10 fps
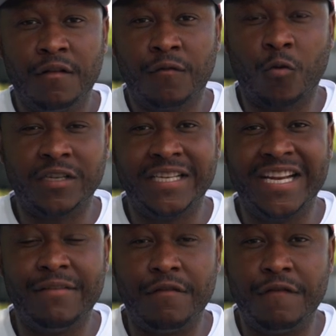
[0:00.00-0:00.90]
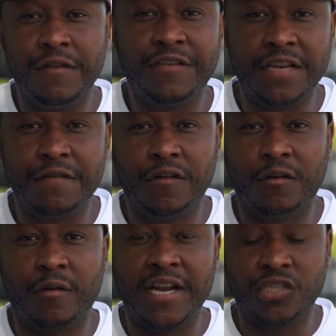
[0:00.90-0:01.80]
14, even 15 foot
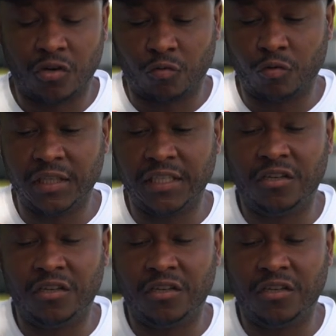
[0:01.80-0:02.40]
range on a really